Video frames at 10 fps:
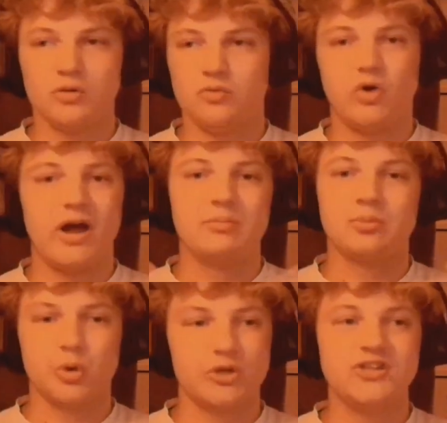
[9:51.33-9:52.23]
write
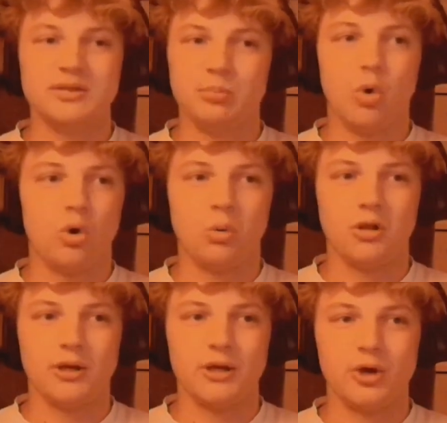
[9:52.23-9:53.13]
pretty poor
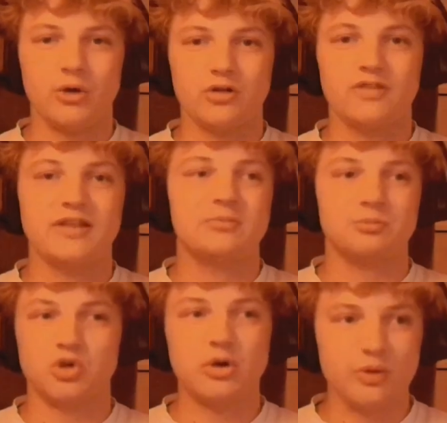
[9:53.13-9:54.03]
quality code. That's
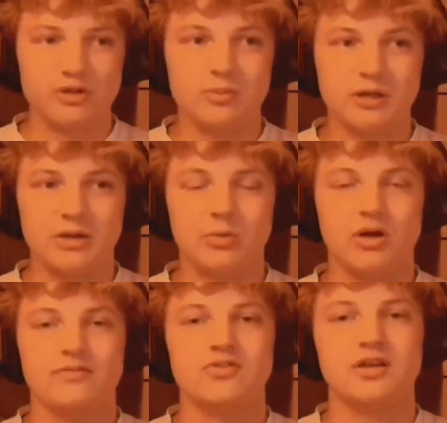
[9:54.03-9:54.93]
generally speaking what
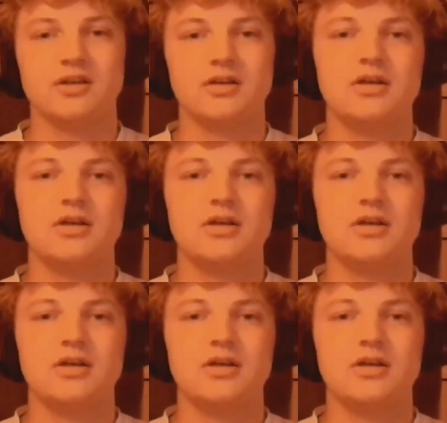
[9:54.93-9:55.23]
I've seen.